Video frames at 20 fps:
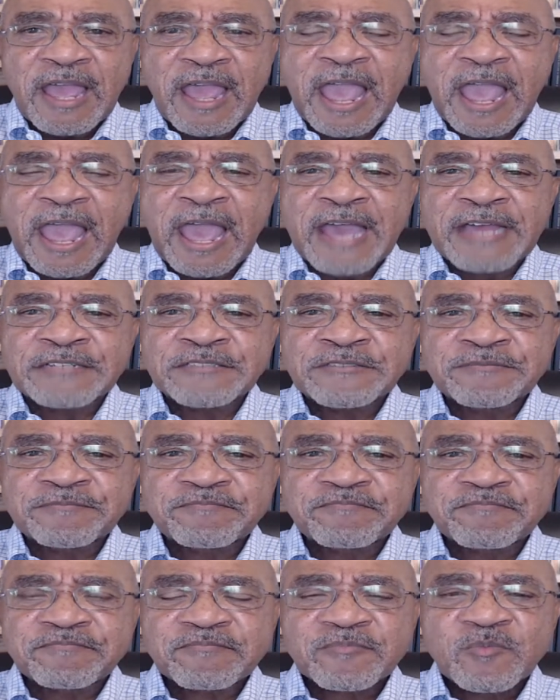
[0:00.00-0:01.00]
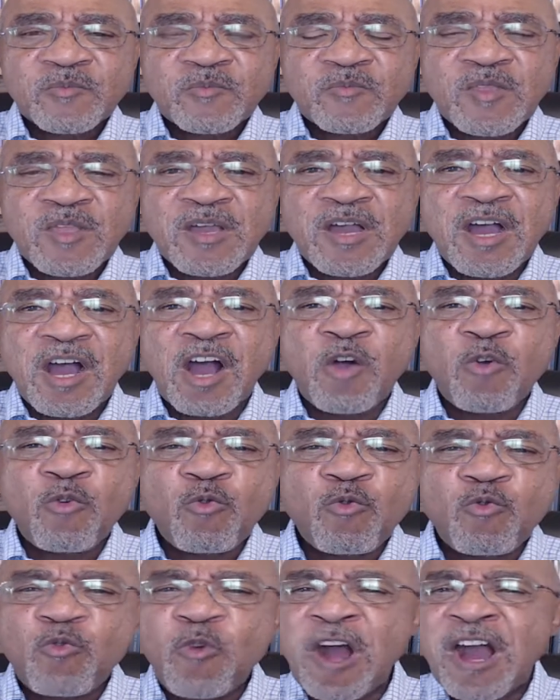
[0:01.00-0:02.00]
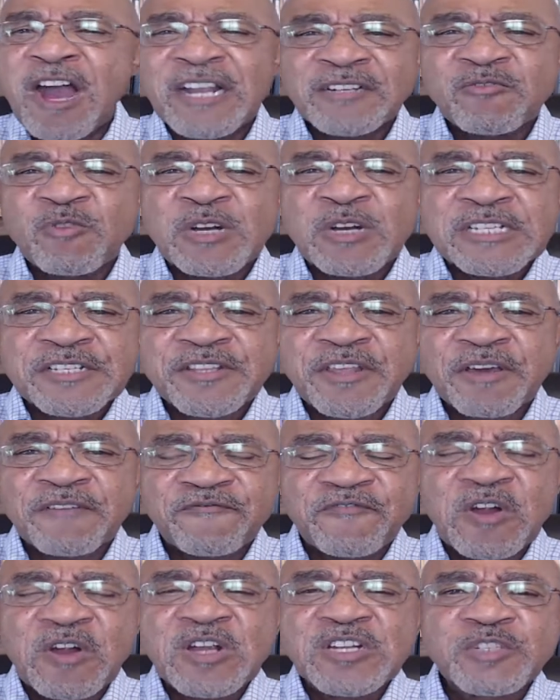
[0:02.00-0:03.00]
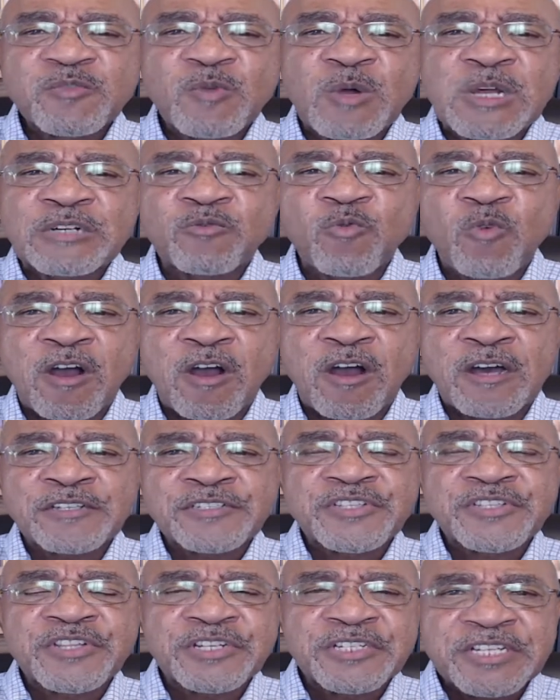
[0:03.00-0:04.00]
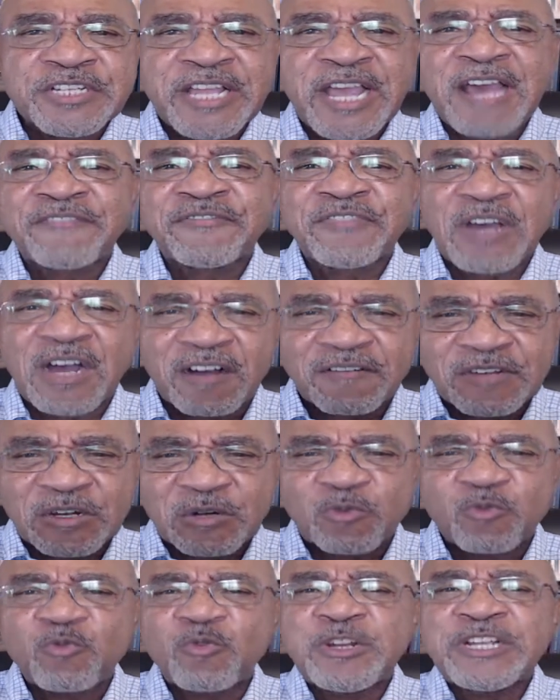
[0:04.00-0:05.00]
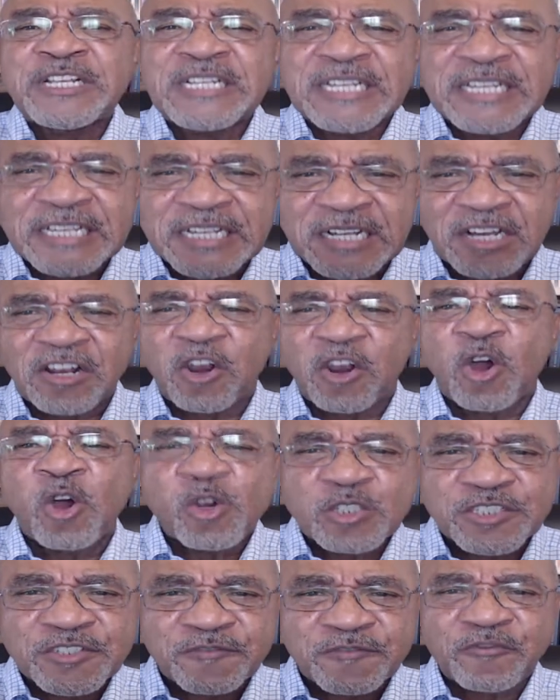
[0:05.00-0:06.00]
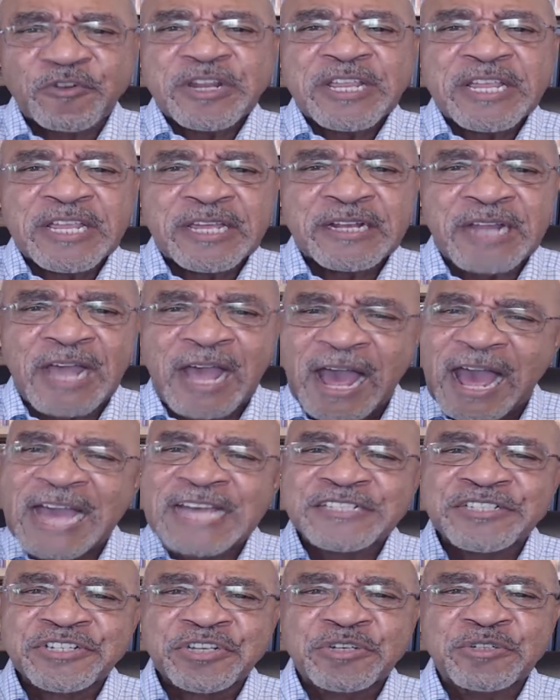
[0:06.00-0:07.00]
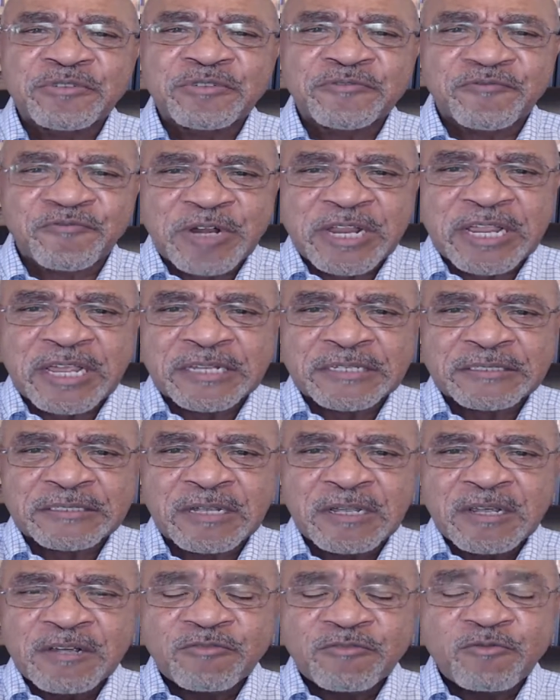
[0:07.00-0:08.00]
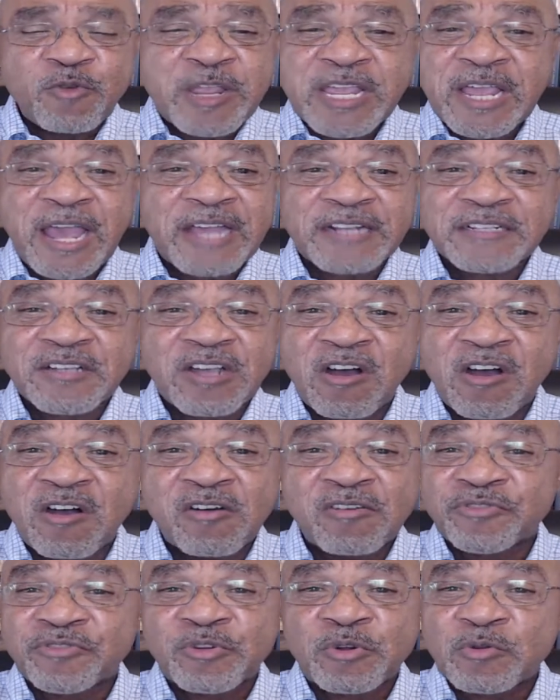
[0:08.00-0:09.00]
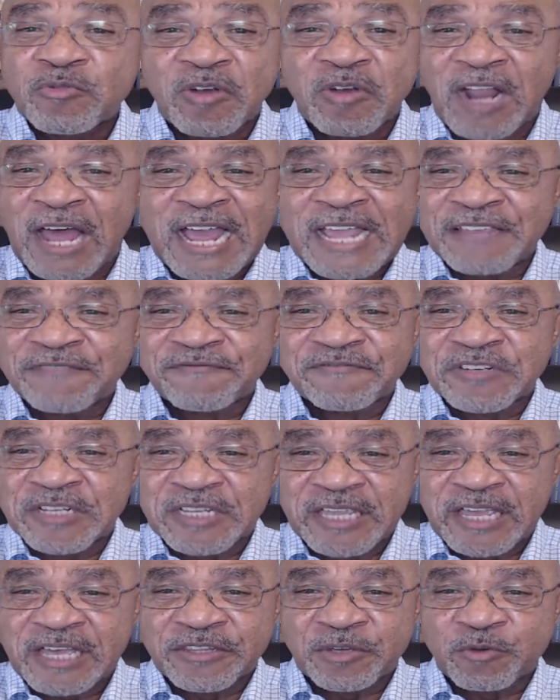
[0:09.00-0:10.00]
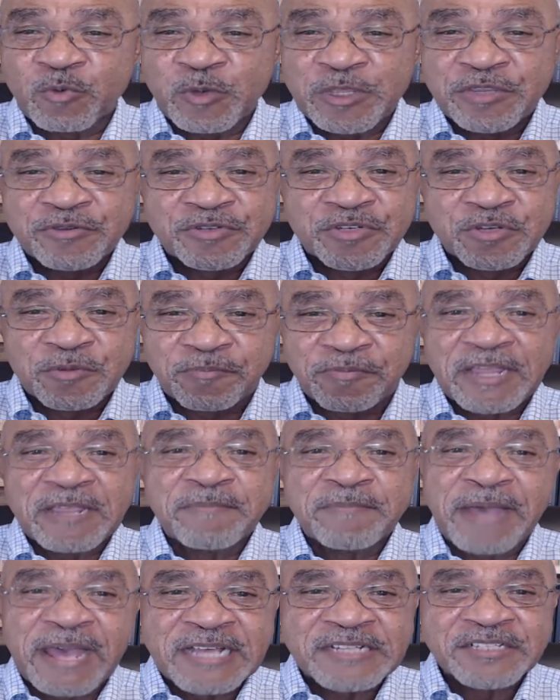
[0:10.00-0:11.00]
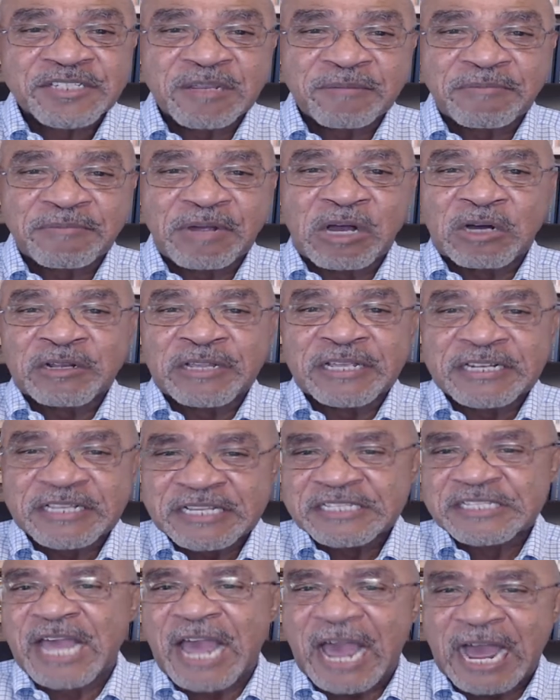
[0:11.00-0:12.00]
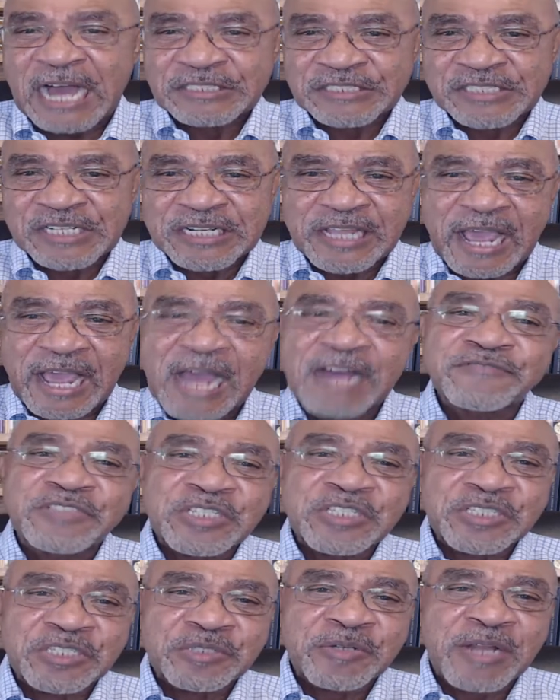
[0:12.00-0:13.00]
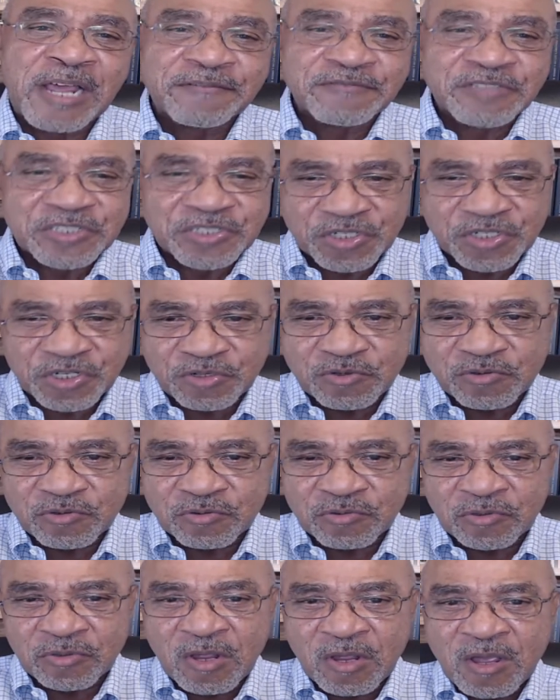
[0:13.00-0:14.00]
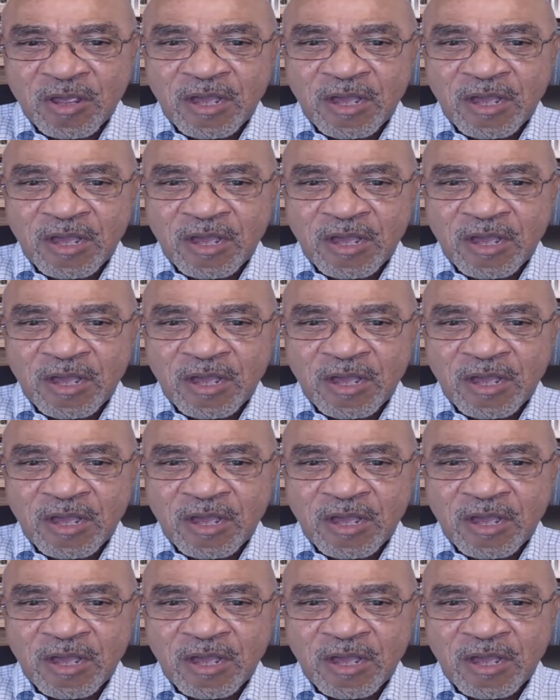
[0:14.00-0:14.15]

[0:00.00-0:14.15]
And uh, one was the first one was the death of a really close friend, high school friend. We had gone through life together. We used to play basketball at his house in the afternoon after school.